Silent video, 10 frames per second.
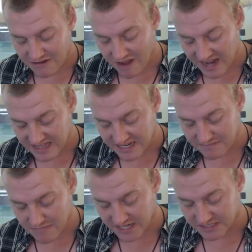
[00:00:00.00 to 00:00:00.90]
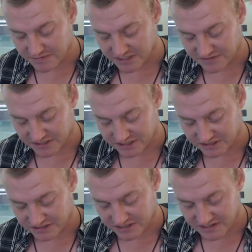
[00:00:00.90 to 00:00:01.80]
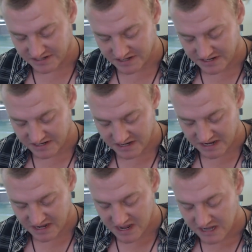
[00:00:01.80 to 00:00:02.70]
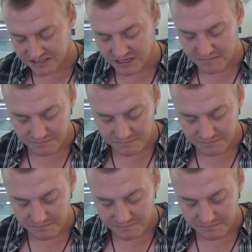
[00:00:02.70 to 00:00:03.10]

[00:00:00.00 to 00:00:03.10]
I clean my sponge filters. Some